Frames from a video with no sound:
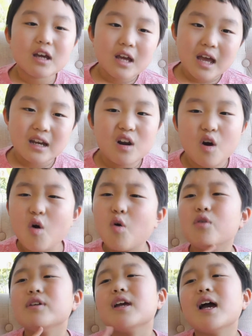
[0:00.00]
and
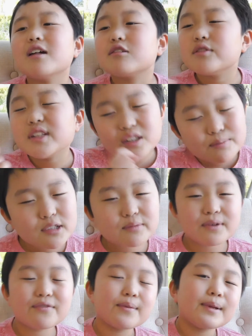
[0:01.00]
oh yeah, so this must
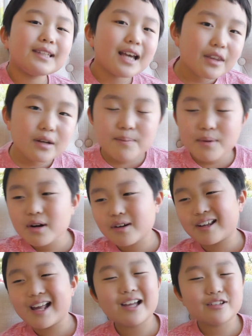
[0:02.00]
be from another book.
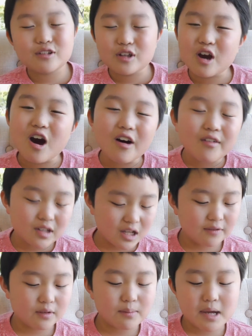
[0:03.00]
Yeah, so you always
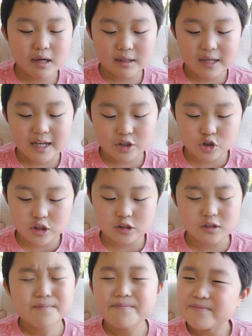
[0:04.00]
have to make connections,
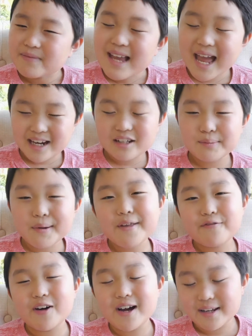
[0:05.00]
and it's pretty
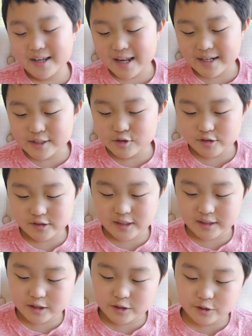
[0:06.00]
fun and
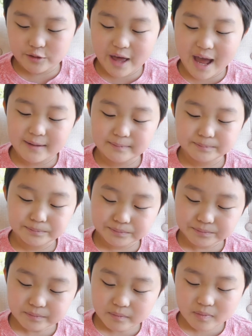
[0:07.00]
interesting to do that.
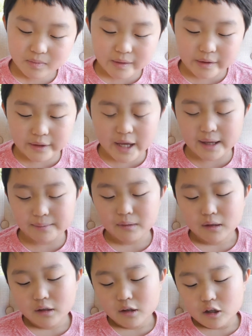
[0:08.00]
Okay,
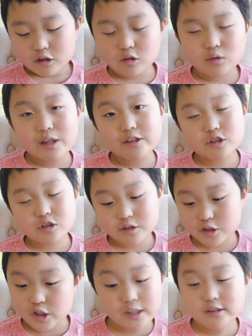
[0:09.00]
so let's
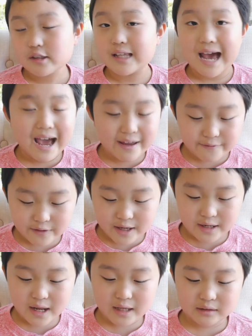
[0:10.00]
just dive
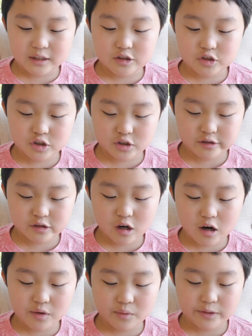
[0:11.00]
in and let's
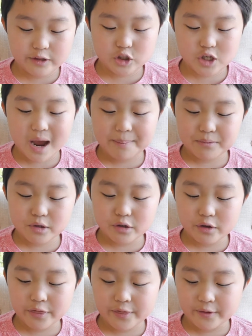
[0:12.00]
start with chapter
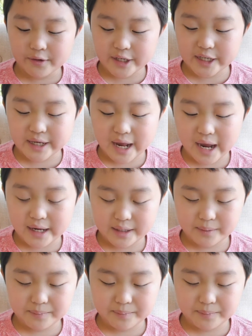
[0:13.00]
39.